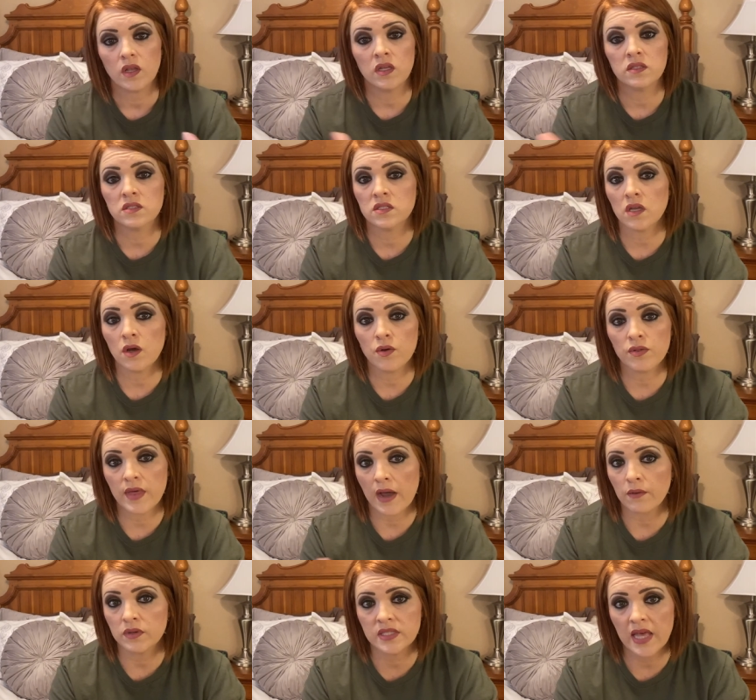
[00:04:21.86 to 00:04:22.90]
And so
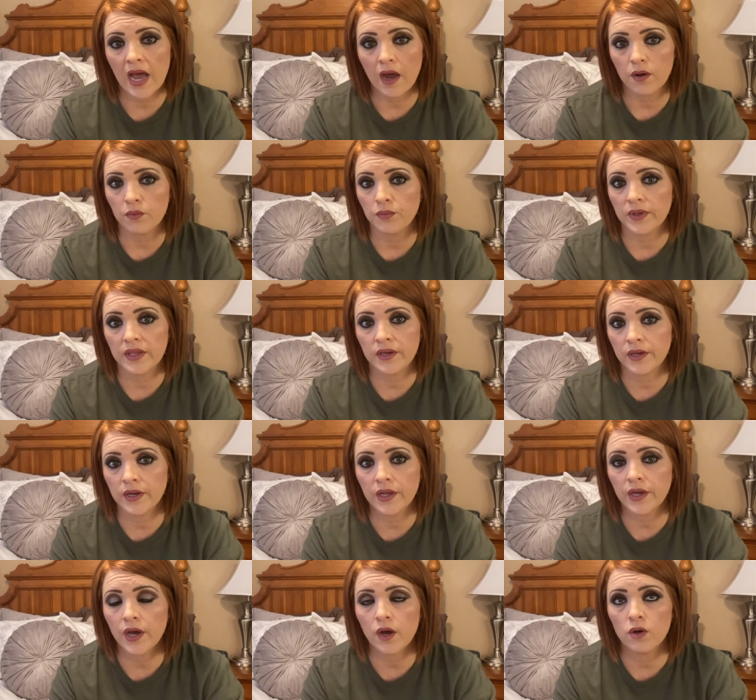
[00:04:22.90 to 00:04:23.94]
that was that. We
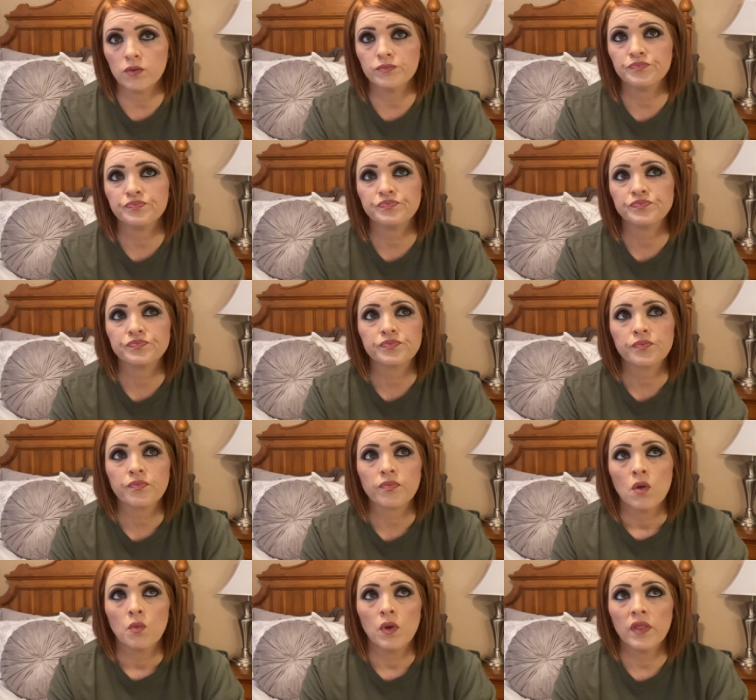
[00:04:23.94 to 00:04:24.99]
couldn't go.
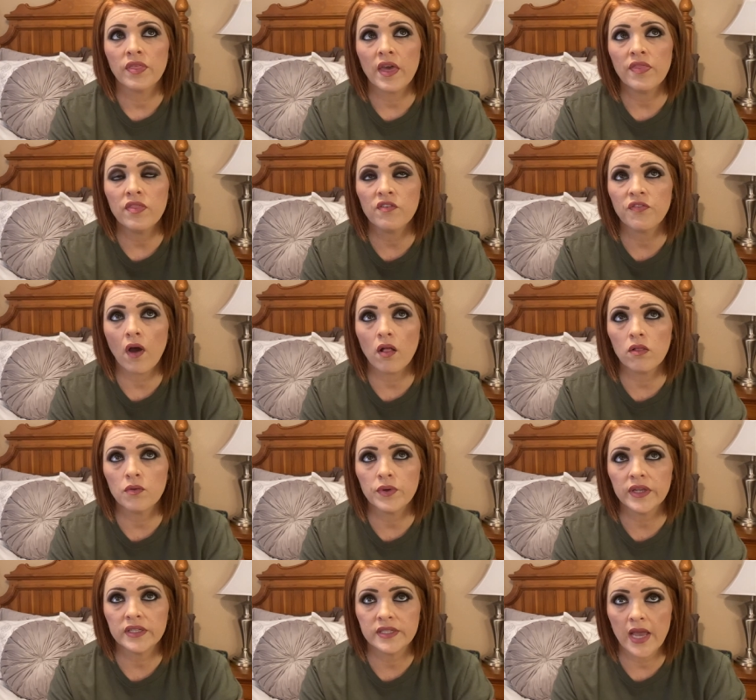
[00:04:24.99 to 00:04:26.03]
Well, then the
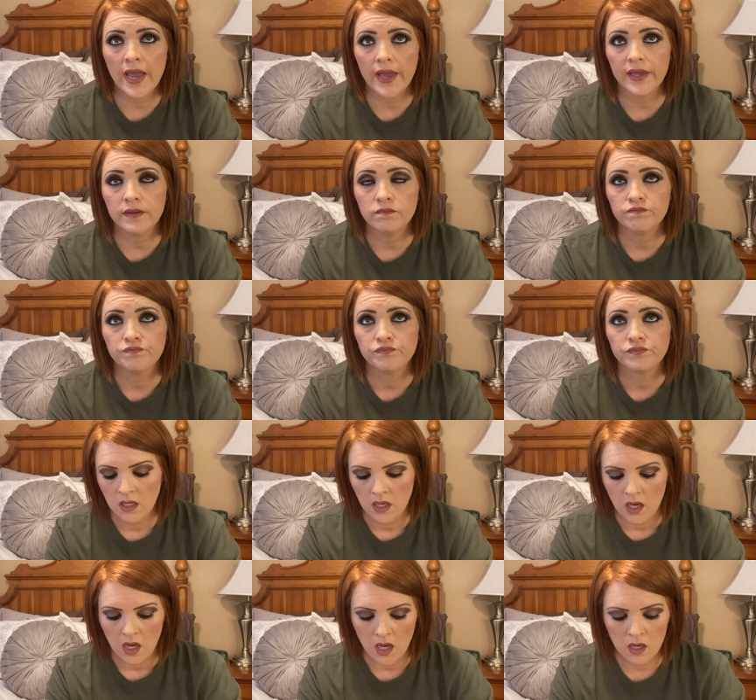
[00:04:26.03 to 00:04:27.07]
following day,
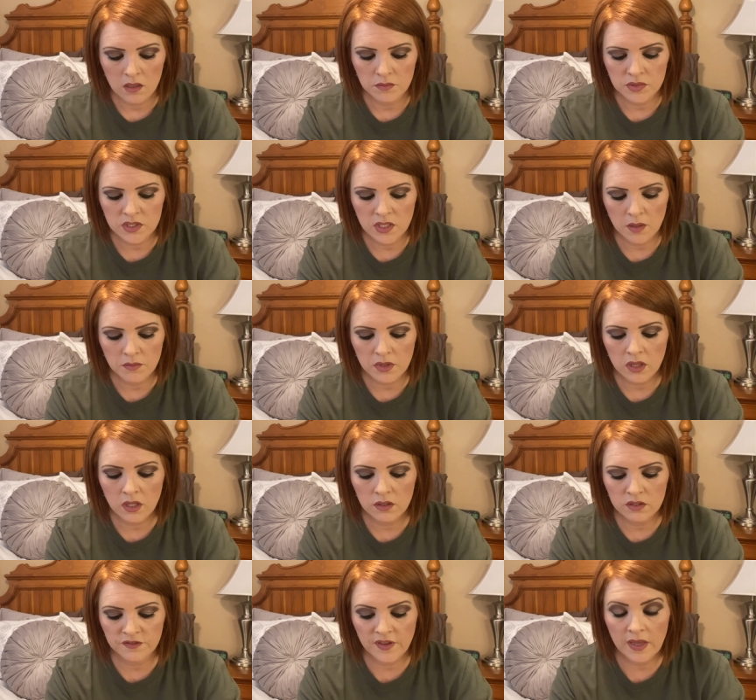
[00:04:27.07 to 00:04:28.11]
some
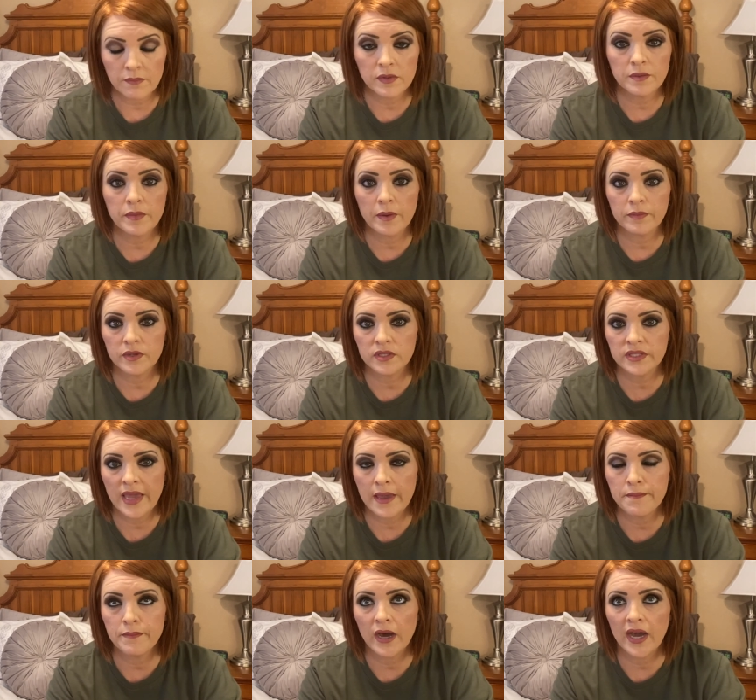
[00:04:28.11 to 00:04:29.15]
close family members
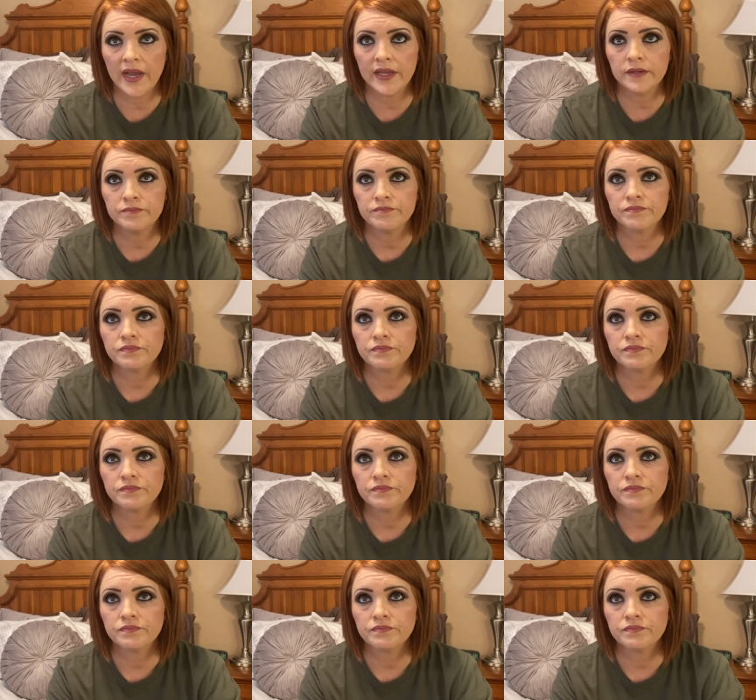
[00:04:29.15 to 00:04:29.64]
came by,